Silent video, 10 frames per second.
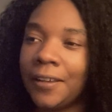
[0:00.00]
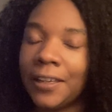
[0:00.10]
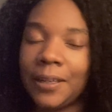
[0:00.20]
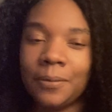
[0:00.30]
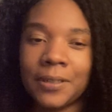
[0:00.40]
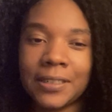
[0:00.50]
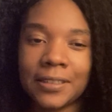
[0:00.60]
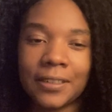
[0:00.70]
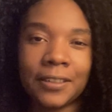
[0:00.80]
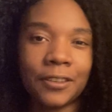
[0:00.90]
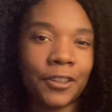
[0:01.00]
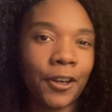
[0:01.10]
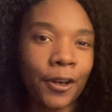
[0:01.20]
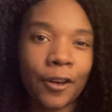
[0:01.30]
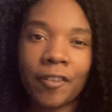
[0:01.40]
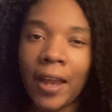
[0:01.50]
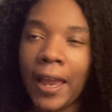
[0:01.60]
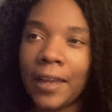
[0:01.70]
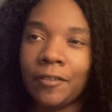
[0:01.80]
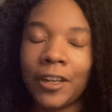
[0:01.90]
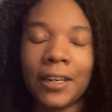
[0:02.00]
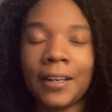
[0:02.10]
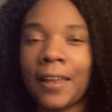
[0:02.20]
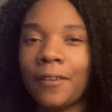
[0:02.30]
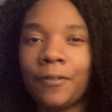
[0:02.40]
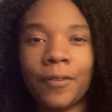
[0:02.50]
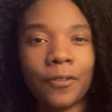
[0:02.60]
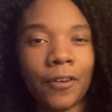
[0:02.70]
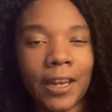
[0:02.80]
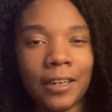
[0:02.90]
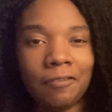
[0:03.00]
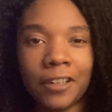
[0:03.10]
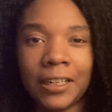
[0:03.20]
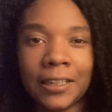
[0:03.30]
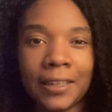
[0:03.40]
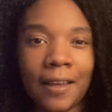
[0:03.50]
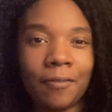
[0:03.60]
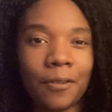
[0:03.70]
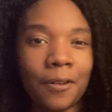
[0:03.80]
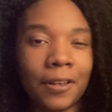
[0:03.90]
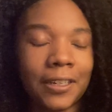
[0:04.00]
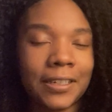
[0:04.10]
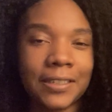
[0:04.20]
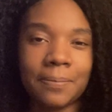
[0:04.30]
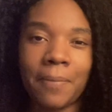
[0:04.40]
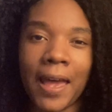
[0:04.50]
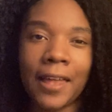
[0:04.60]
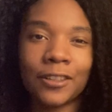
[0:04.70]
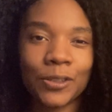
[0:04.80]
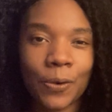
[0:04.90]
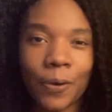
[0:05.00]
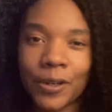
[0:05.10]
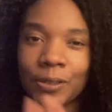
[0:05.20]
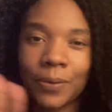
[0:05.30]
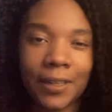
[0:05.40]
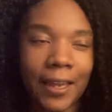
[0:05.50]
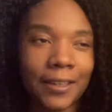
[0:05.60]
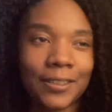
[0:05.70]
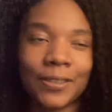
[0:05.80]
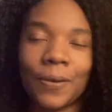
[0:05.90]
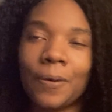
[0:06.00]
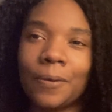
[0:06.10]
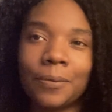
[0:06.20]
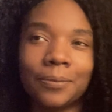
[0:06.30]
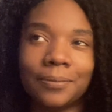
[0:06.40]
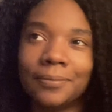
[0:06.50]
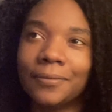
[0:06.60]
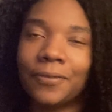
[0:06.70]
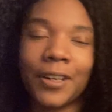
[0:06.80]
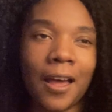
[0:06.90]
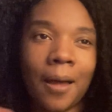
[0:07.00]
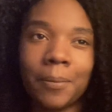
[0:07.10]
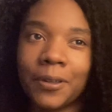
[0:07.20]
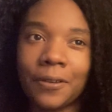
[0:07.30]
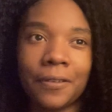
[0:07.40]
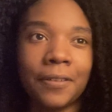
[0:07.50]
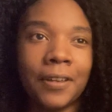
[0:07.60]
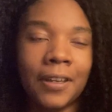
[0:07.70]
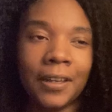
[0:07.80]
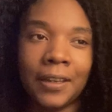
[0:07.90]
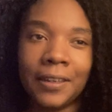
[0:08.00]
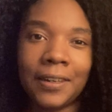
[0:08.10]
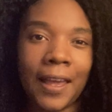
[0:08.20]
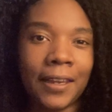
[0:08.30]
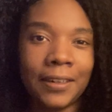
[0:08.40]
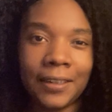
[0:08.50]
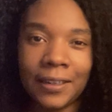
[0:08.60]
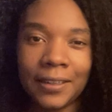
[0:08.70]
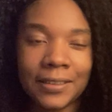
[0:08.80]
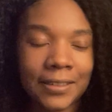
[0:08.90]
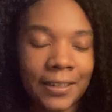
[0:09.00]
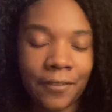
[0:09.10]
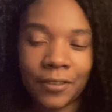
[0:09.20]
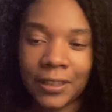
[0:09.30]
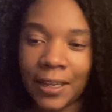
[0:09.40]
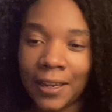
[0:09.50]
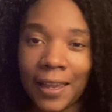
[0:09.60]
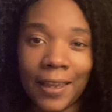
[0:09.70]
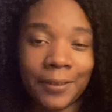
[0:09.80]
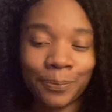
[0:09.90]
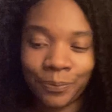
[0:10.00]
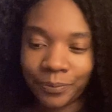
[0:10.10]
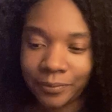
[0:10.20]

he was in the 3rd grade reading at a 5th grade reading level, and his math scores were like so phenomenal, 90s and everything. And